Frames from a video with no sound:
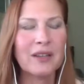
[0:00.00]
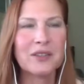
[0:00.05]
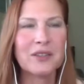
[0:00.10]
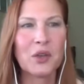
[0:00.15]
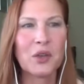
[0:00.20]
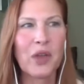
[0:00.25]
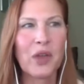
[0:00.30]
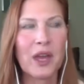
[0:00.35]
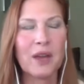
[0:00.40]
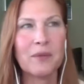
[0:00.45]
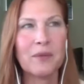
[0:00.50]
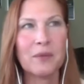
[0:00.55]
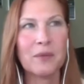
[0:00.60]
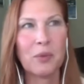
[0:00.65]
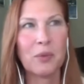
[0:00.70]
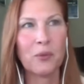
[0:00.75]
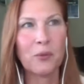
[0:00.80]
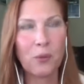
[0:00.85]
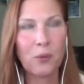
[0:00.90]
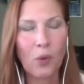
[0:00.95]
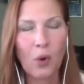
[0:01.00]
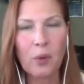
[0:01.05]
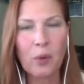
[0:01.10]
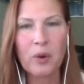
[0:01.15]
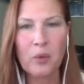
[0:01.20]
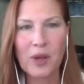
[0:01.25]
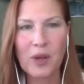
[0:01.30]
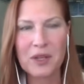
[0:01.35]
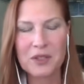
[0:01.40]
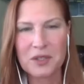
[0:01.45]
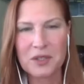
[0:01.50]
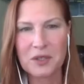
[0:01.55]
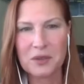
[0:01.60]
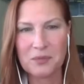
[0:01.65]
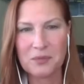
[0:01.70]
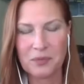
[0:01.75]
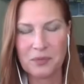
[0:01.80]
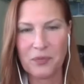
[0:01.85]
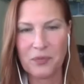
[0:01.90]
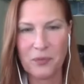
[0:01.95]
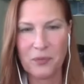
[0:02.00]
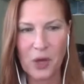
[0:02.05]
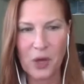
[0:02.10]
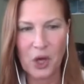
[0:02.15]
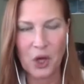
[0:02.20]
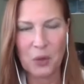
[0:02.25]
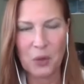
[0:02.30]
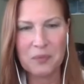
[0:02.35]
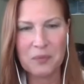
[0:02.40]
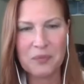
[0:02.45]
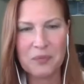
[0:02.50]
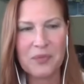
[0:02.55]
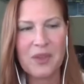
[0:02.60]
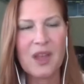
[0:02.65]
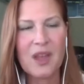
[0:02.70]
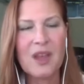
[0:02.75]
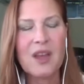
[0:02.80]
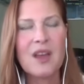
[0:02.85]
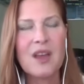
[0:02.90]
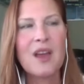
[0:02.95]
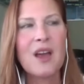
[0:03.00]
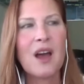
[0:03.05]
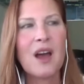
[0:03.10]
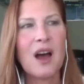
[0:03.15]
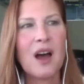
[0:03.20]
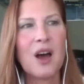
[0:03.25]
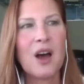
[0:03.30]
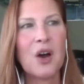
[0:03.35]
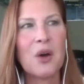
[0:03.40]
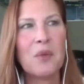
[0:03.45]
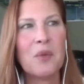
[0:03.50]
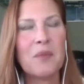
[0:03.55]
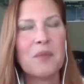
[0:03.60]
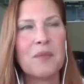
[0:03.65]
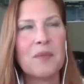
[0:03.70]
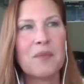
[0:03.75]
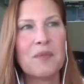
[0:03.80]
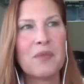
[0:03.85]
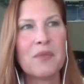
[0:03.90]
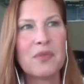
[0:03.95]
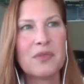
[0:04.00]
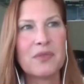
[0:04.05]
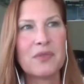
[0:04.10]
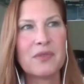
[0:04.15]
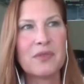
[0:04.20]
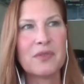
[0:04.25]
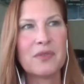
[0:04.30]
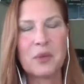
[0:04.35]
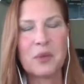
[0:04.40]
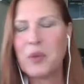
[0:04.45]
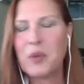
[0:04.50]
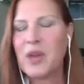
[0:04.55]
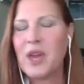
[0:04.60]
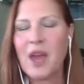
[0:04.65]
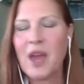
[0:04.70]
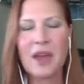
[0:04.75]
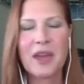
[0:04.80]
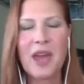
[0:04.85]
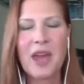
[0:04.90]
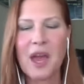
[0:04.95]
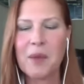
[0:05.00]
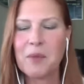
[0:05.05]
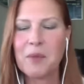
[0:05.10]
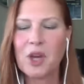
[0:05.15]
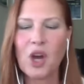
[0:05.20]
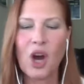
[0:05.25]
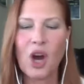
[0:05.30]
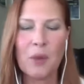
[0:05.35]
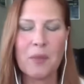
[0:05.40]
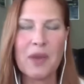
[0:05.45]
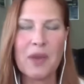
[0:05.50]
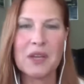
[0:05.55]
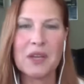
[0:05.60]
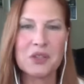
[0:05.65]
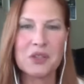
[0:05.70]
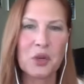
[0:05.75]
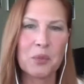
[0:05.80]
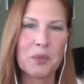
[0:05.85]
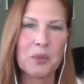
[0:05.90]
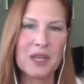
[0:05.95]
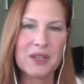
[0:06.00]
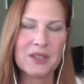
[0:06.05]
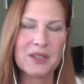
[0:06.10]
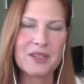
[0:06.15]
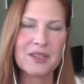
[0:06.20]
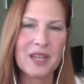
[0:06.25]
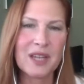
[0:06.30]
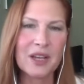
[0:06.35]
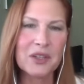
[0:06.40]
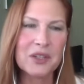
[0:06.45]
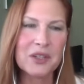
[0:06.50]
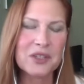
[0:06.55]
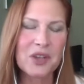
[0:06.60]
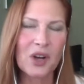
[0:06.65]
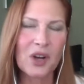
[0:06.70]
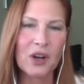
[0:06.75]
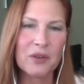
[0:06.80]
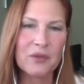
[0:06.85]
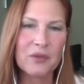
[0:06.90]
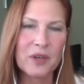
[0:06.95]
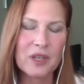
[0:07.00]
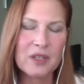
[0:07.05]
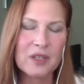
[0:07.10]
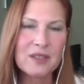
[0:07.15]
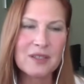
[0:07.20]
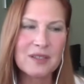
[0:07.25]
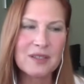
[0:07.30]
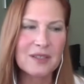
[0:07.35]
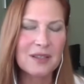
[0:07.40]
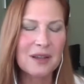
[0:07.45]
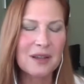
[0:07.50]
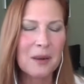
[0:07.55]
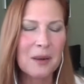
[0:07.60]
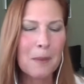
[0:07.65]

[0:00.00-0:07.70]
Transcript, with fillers: So they before we went to film, um, the PA came and got me and took me into Stanley's office.